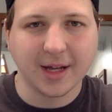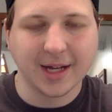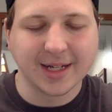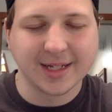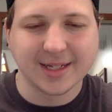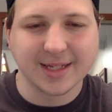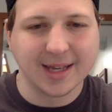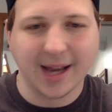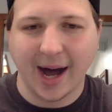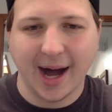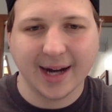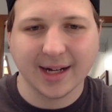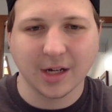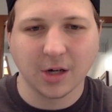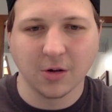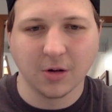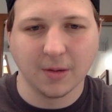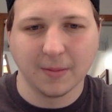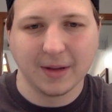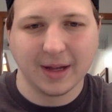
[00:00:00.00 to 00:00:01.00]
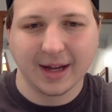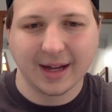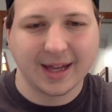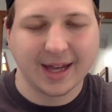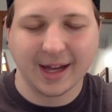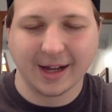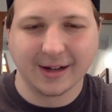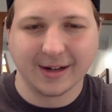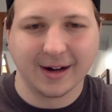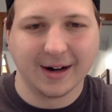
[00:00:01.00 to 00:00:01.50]
It's not going to be a
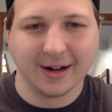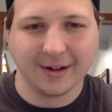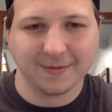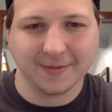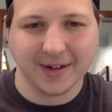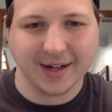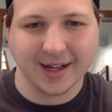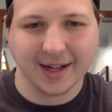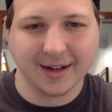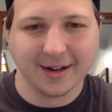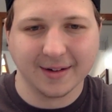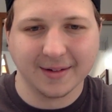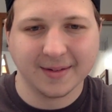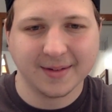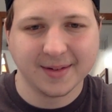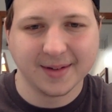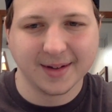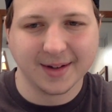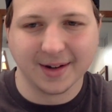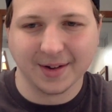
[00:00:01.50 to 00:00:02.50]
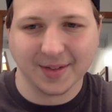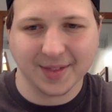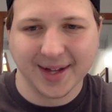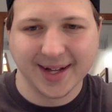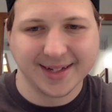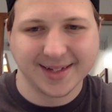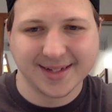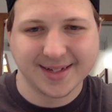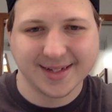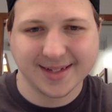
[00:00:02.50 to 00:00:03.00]
King Kong video.
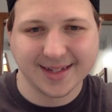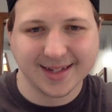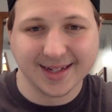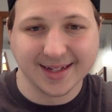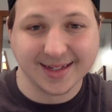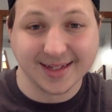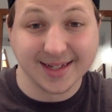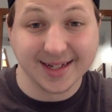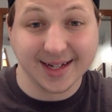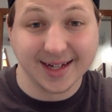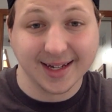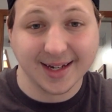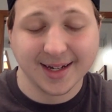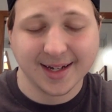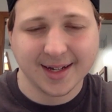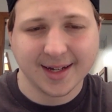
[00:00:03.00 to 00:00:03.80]
That's it.